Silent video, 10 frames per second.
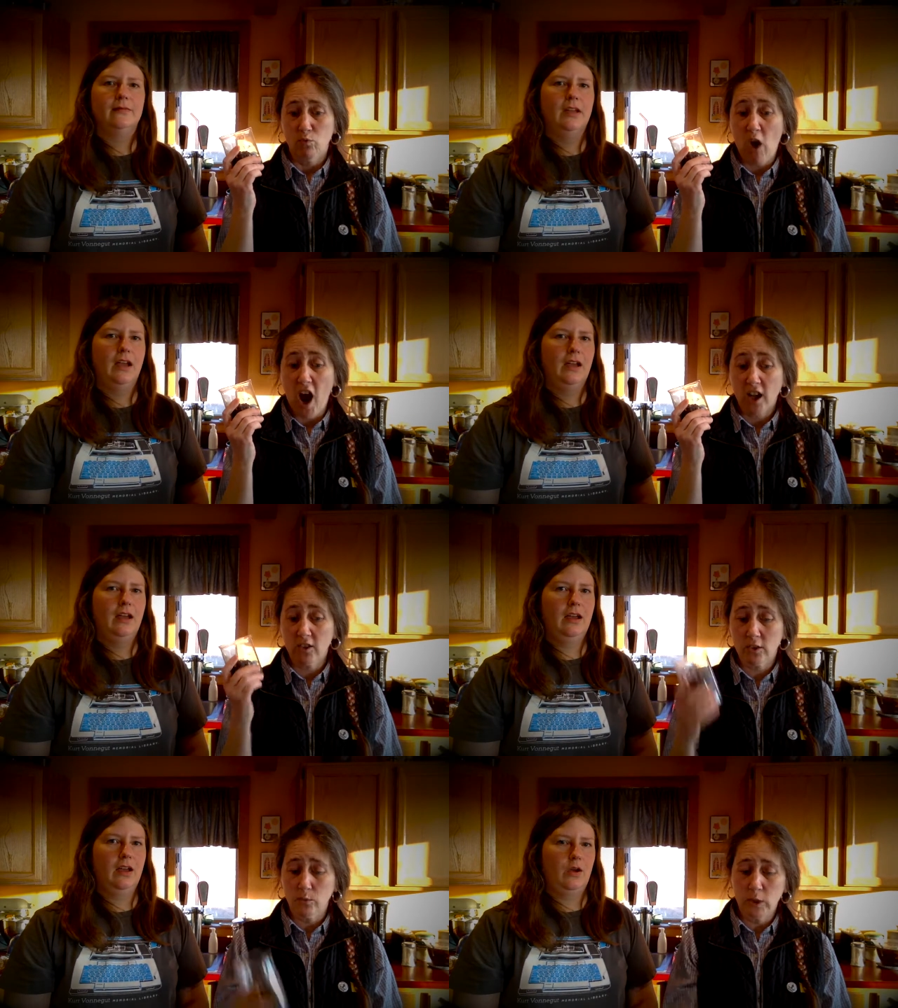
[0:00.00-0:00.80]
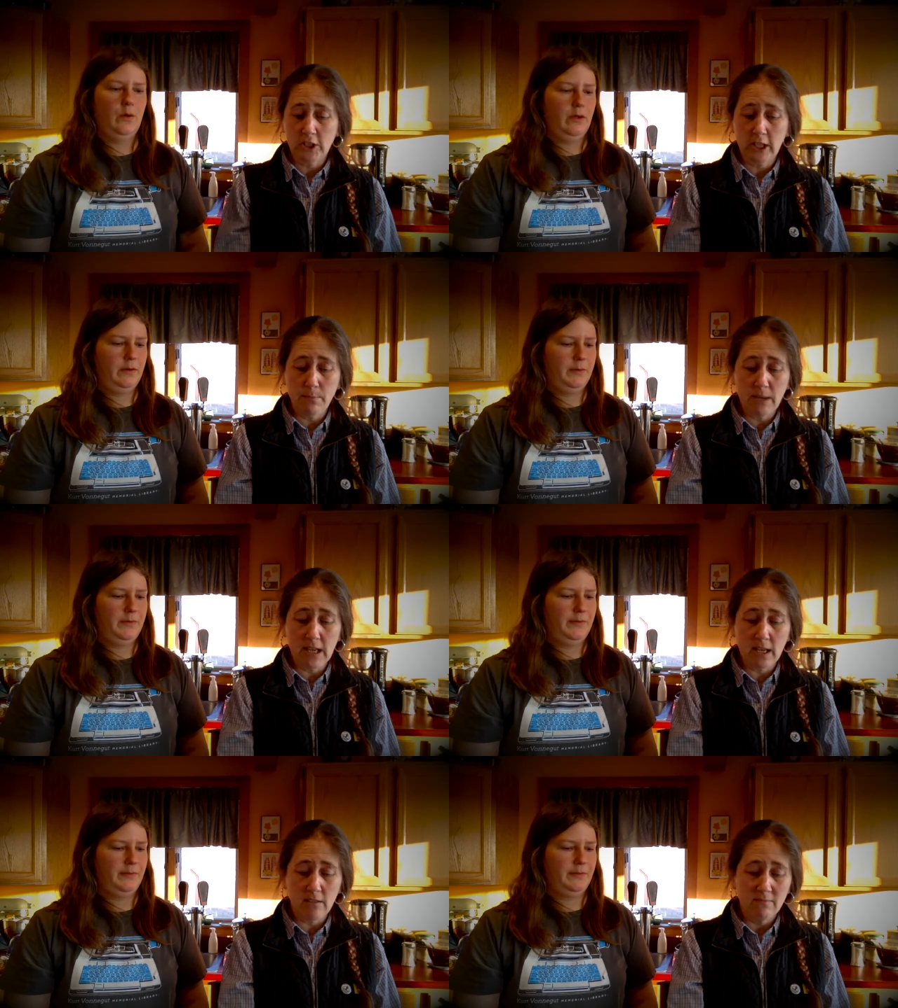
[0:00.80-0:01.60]
Speaker 1: rocks, which can
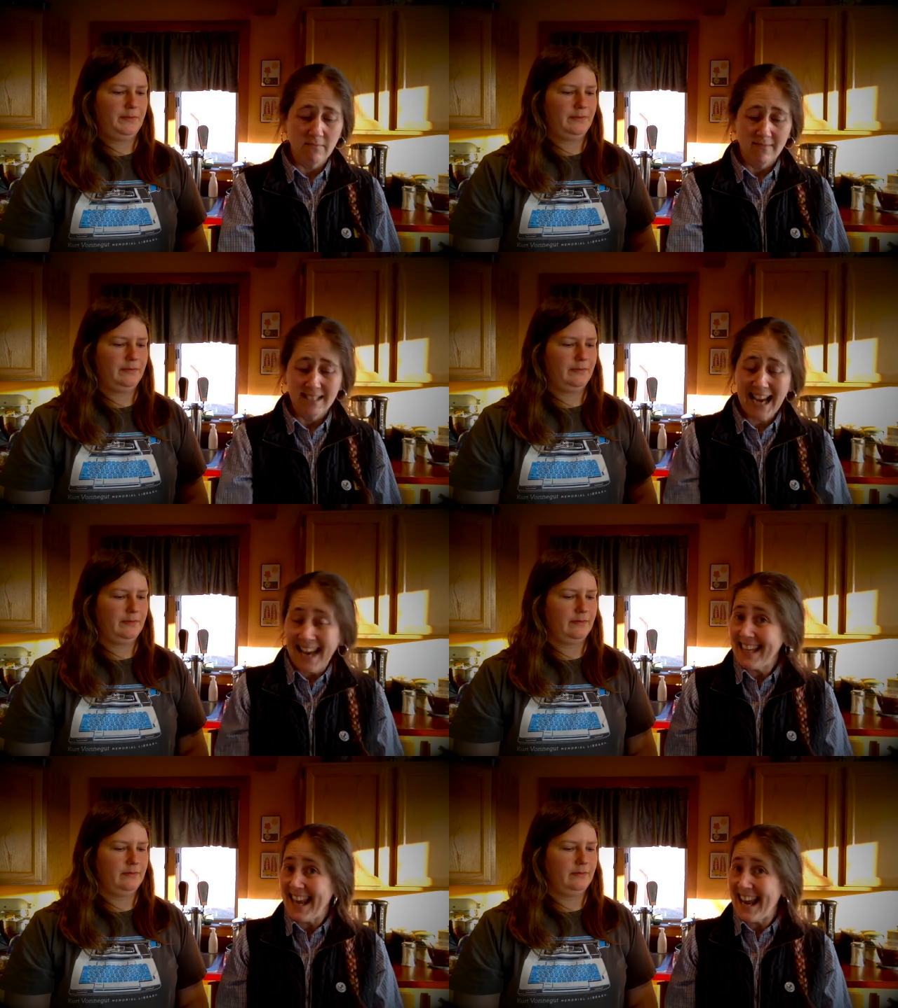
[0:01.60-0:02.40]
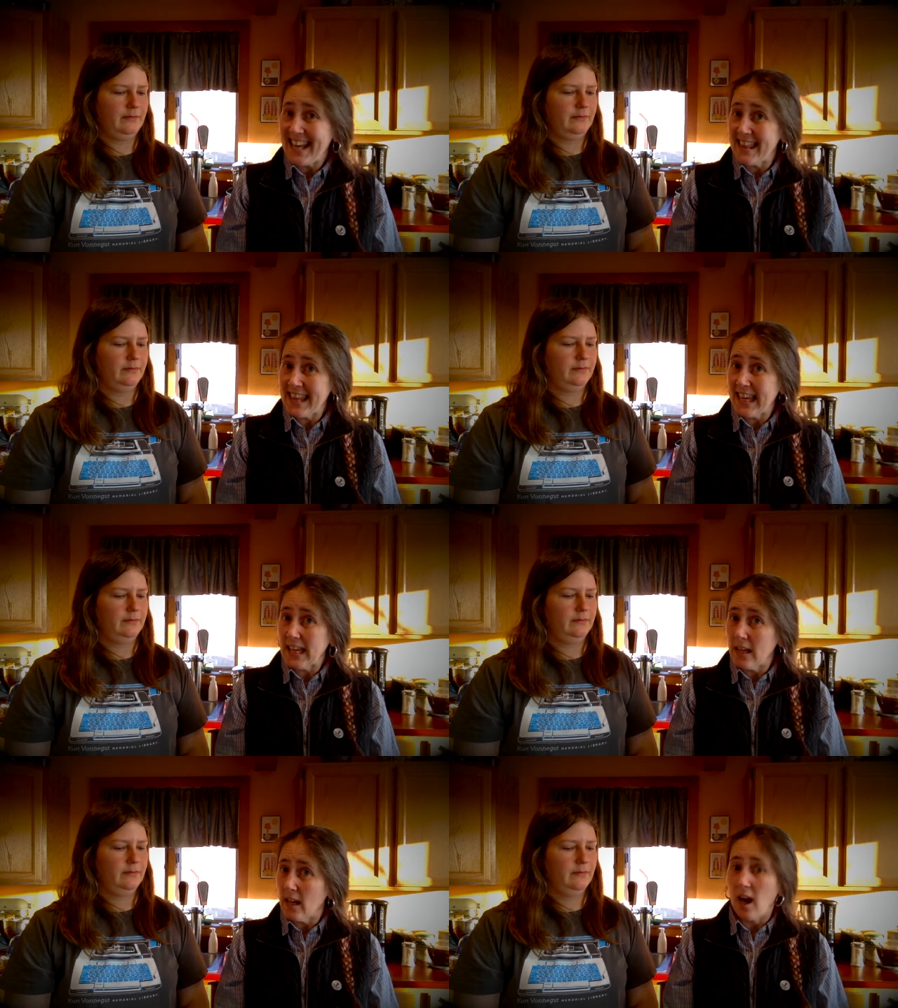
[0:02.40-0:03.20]
be kind of anything.
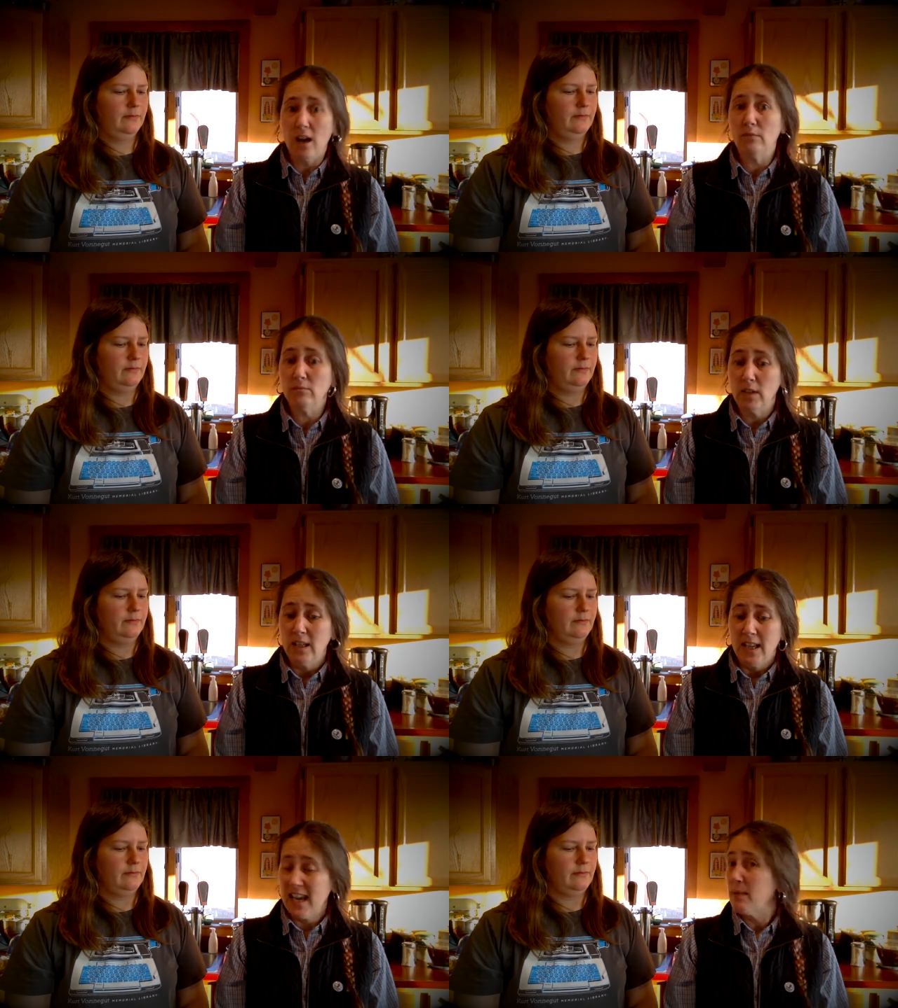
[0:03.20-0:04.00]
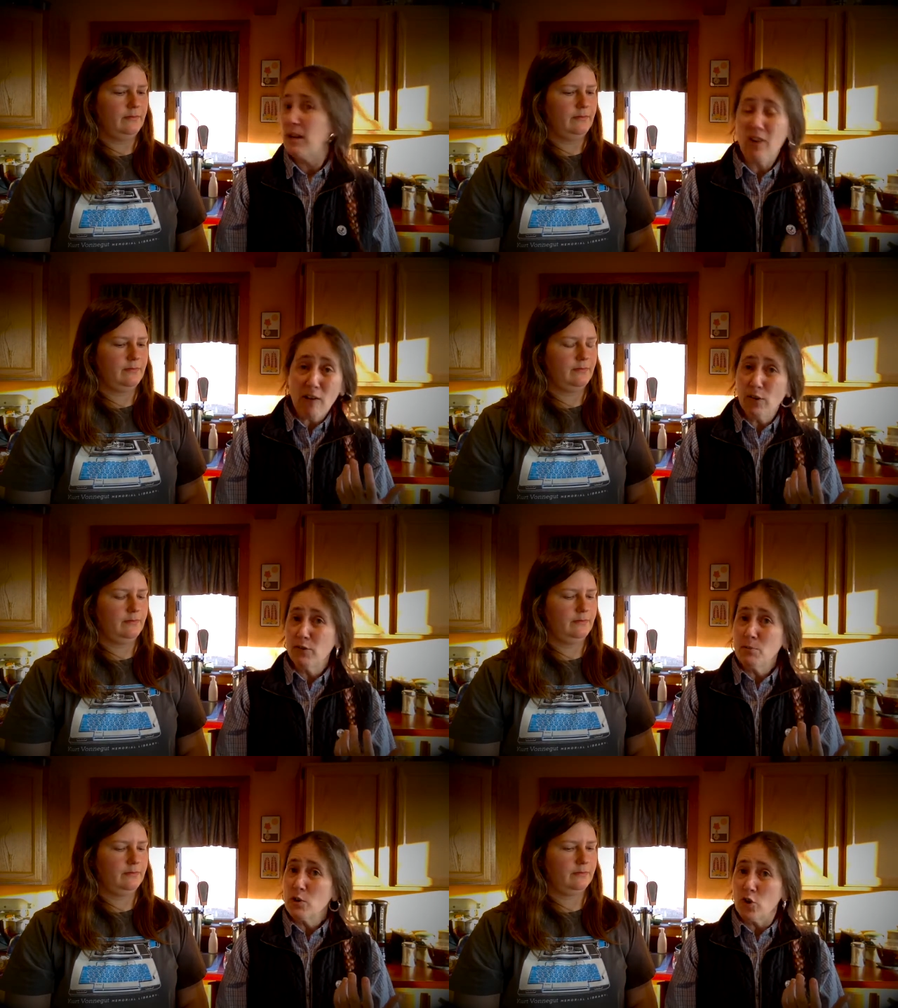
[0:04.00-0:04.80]
Mm -hmm. Um, it can be gravel
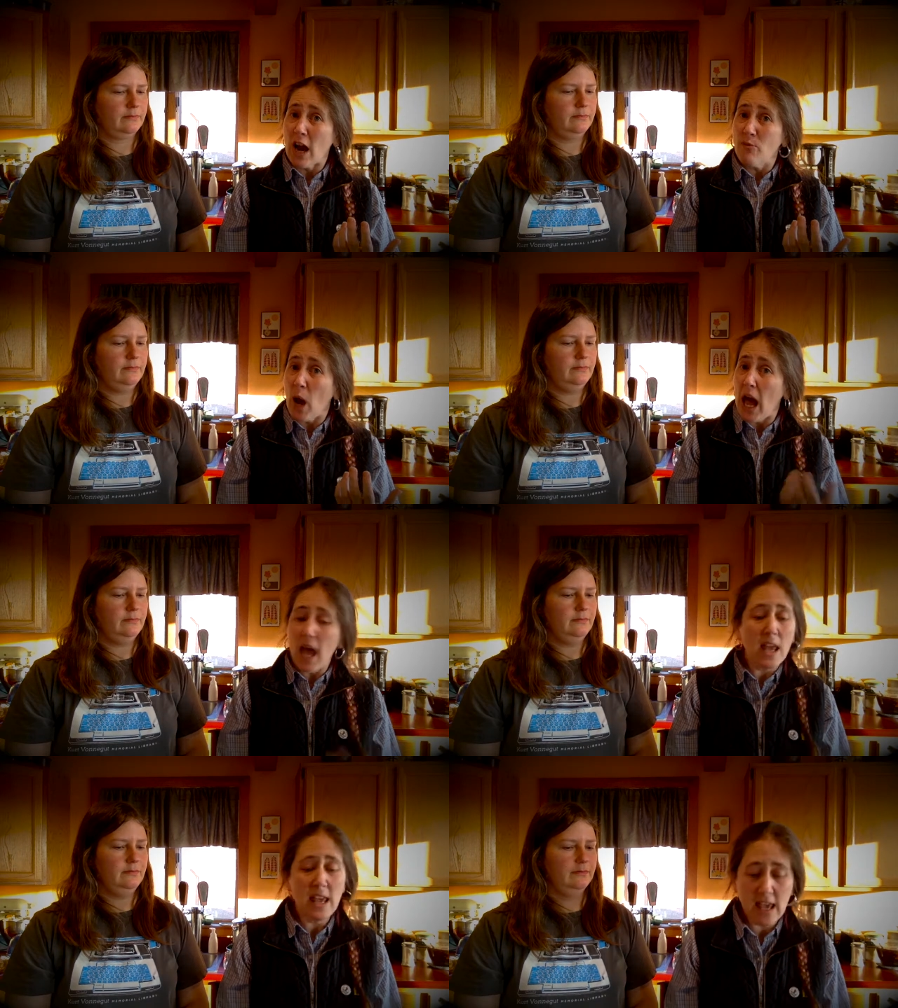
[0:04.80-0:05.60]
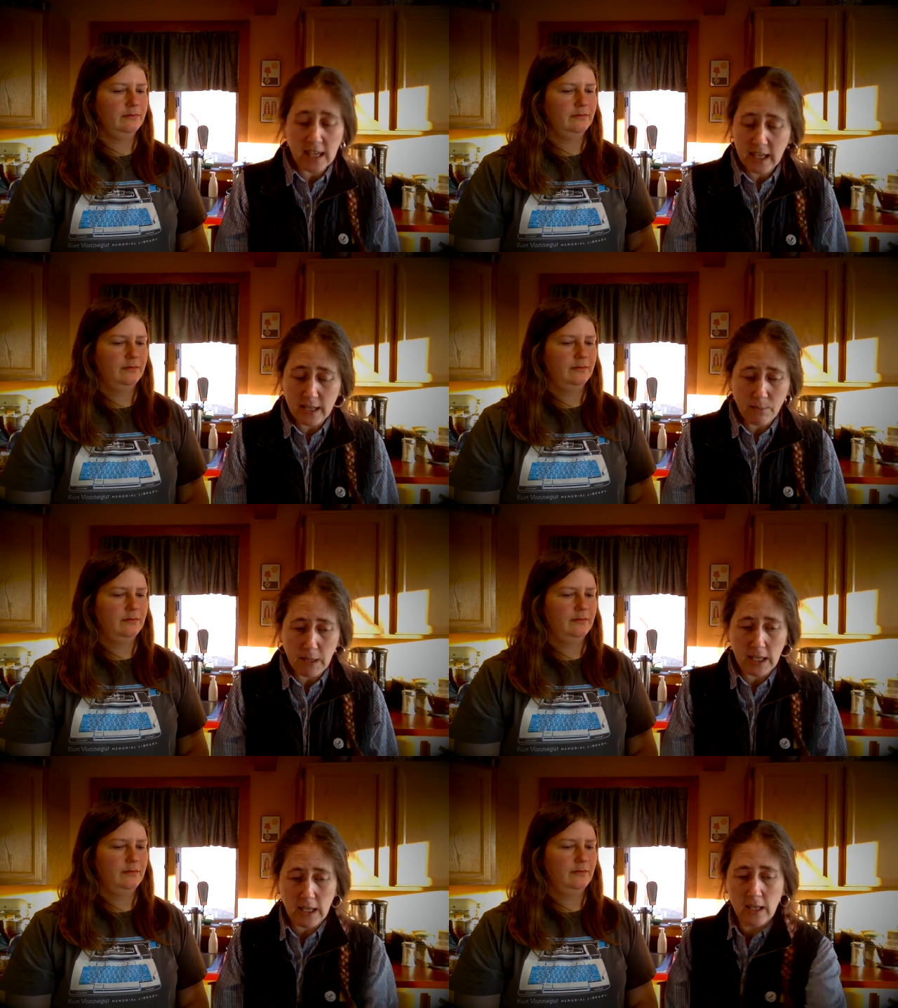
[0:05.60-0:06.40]
from your driveway. It can
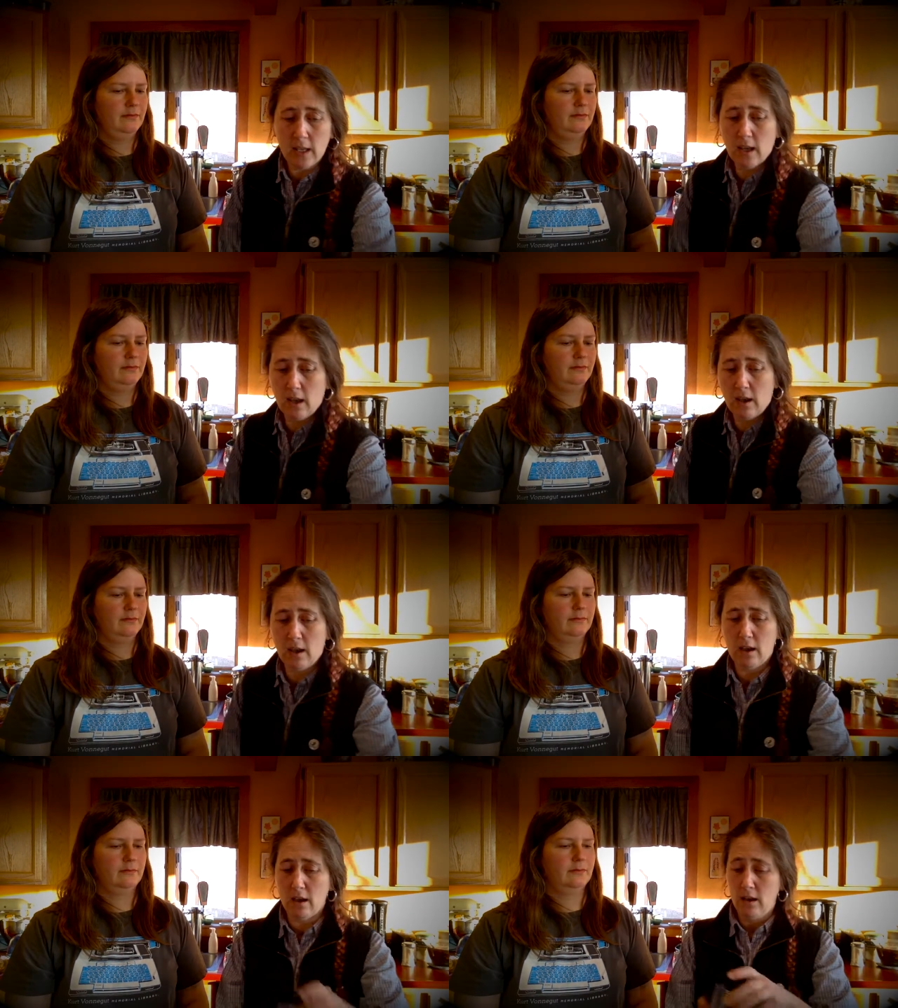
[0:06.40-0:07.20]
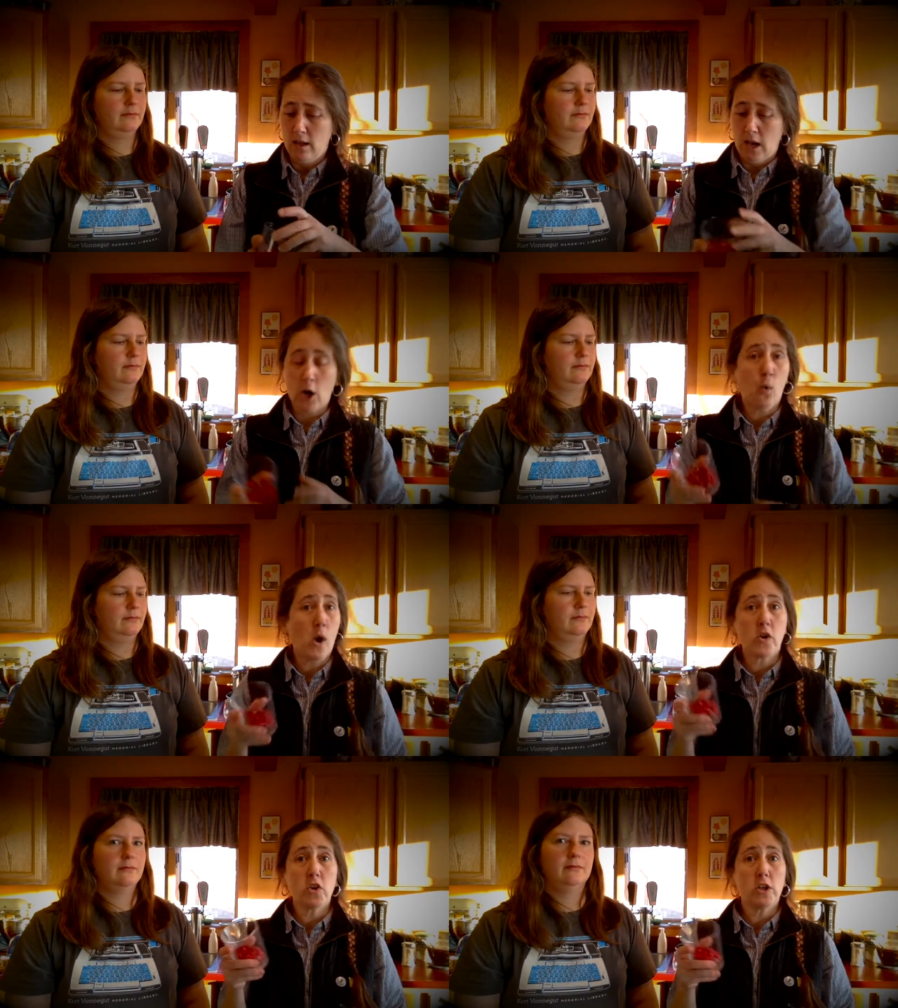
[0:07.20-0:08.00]
be uh,
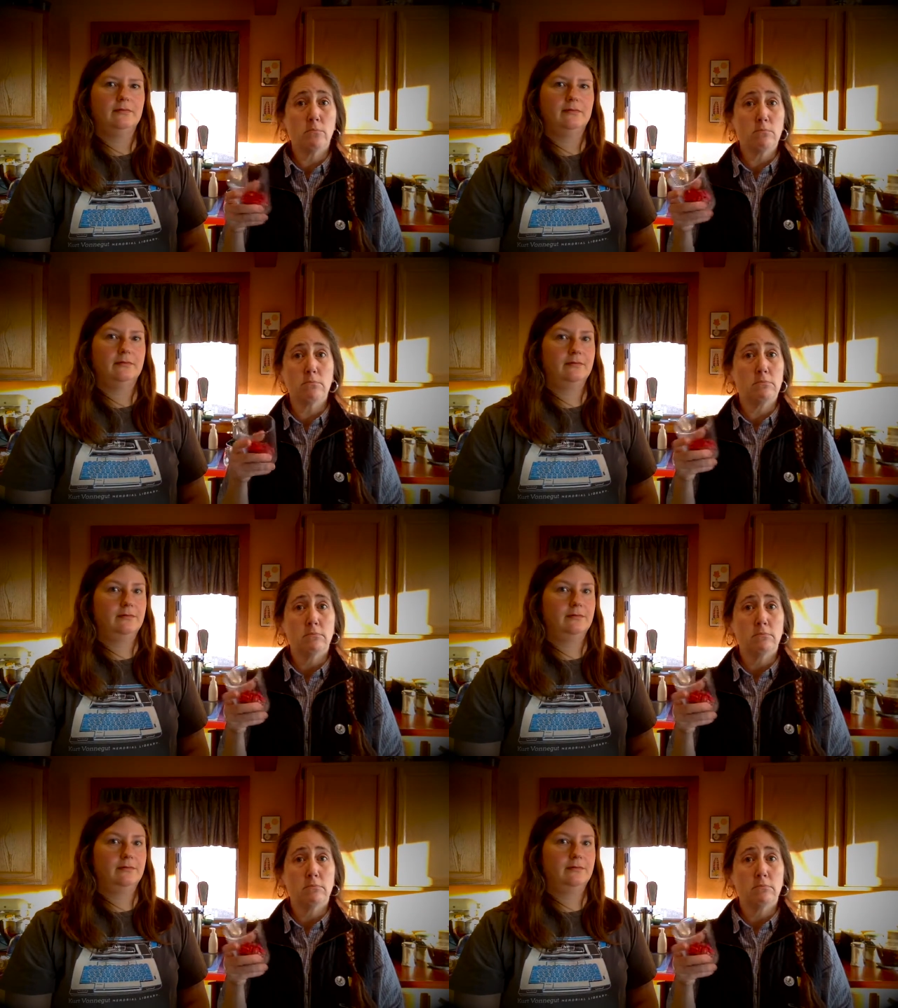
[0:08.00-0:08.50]
aquarium